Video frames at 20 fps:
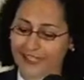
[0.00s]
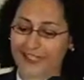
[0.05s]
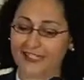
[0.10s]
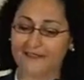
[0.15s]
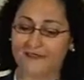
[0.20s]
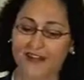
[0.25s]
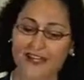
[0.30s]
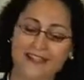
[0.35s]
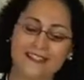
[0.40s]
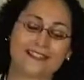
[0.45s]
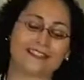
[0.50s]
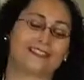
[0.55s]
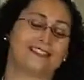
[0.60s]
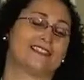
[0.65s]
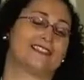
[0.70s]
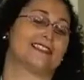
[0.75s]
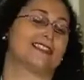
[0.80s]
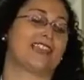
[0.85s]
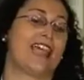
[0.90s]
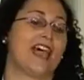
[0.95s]
advice
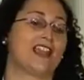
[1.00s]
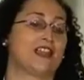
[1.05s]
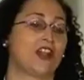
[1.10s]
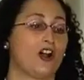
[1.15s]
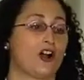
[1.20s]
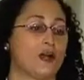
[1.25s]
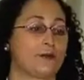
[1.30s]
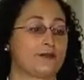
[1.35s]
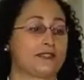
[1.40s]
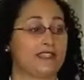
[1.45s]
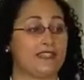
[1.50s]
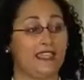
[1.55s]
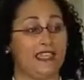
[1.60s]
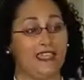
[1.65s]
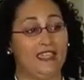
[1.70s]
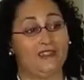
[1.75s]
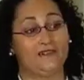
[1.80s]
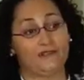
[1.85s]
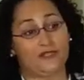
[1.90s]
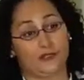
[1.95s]
that Skadden Arps
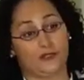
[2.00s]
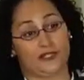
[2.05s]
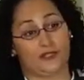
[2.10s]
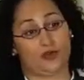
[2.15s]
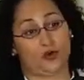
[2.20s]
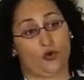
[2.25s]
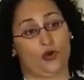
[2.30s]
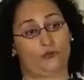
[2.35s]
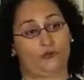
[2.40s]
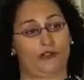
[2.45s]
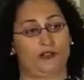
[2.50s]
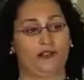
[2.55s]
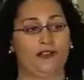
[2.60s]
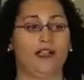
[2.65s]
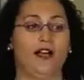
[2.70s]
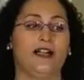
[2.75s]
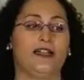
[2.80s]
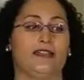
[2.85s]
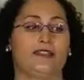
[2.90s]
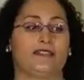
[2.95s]
gave to its corporate
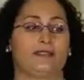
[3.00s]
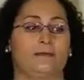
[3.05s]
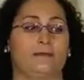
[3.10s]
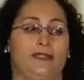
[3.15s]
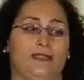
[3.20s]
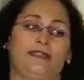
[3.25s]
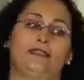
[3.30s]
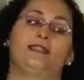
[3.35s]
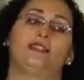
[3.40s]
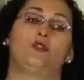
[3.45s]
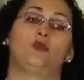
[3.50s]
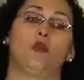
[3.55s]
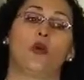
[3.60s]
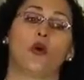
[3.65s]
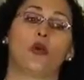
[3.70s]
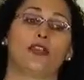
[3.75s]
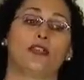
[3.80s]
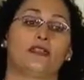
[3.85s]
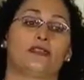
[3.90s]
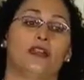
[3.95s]
clients, basically
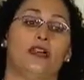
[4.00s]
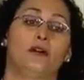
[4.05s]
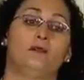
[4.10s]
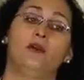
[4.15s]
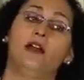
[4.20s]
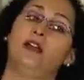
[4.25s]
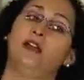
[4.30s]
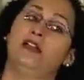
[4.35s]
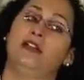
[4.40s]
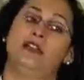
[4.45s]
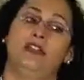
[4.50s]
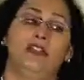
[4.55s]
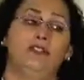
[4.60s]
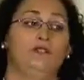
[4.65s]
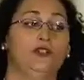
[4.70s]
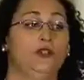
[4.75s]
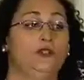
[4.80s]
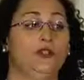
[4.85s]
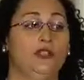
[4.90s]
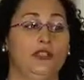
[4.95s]
warning them,
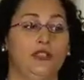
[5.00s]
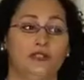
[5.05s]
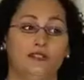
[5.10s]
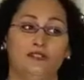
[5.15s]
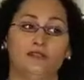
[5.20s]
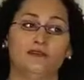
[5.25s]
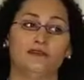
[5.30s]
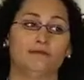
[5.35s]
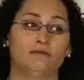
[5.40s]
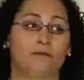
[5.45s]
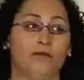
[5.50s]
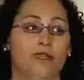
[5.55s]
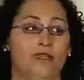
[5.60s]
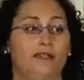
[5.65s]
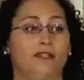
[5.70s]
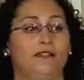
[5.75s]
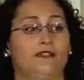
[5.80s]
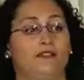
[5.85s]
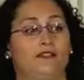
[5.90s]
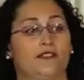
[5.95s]
if you give
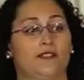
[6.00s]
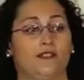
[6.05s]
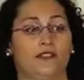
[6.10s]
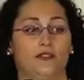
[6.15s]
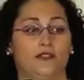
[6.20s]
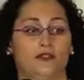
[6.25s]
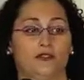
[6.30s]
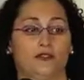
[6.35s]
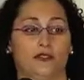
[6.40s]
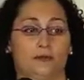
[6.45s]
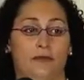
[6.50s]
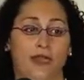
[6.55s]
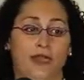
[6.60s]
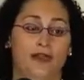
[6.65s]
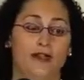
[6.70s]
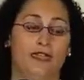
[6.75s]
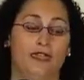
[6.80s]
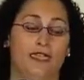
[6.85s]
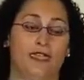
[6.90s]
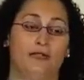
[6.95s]
big to the
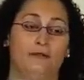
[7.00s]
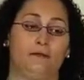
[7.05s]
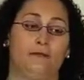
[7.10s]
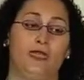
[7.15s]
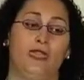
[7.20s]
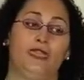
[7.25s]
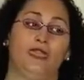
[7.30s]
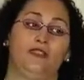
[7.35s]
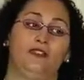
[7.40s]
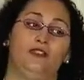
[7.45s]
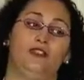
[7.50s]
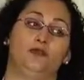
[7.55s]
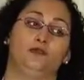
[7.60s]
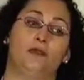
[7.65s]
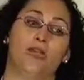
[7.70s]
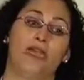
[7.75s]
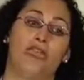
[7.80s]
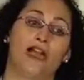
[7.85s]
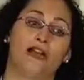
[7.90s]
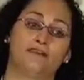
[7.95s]
Perry campaign, you
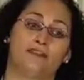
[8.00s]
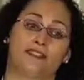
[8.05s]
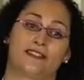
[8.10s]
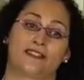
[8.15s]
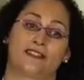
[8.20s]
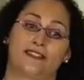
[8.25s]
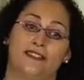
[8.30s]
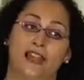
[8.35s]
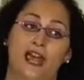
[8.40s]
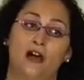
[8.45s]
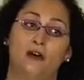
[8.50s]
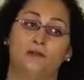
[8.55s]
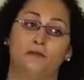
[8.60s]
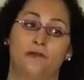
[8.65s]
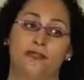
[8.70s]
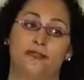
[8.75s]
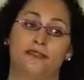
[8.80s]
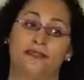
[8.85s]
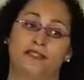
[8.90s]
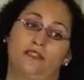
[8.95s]
may have to sit out
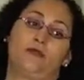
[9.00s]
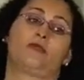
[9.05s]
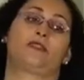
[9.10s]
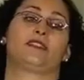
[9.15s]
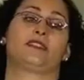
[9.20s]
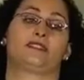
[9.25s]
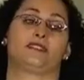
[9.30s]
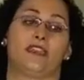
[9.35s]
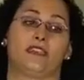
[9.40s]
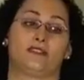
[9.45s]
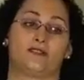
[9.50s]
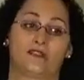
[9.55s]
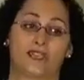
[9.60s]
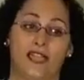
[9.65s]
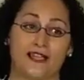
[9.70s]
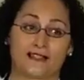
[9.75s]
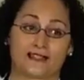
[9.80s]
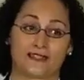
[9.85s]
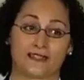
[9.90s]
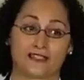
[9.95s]
business with the state of
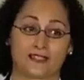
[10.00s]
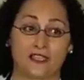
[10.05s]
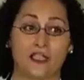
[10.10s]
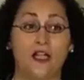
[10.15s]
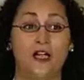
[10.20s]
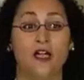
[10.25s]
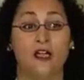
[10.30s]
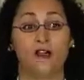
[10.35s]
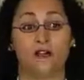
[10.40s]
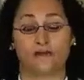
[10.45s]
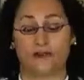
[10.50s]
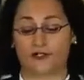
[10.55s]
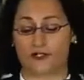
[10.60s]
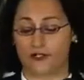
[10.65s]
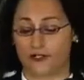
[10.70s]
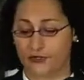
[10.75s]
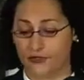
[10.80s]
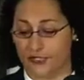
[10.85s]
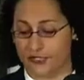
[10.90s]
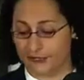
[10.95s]
Texas for
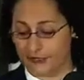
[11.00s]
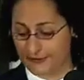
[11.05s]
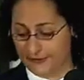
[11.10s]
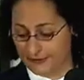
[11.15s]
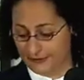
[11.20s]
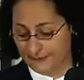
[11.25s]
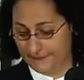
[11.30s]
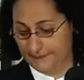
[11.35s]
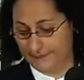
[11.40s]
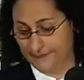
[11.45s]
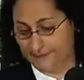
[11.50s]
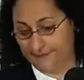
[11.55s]
2 years.